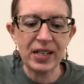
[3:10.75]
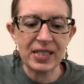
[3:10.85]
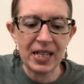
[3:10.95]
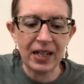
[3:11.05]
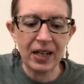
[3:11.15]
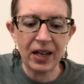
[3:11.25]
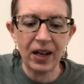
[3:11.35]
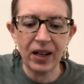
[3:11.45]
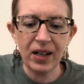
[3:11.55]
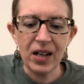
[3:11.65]
is in
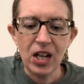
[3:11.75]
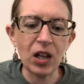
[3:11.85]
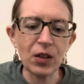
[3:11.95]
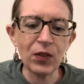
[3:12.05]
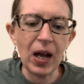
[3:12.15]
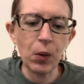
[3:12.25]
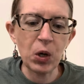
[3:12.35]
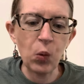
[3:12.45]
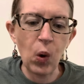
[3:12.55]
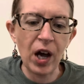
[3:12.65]
here
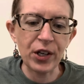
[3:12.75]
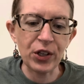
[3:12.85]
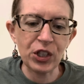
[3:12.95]
cauliflower, water,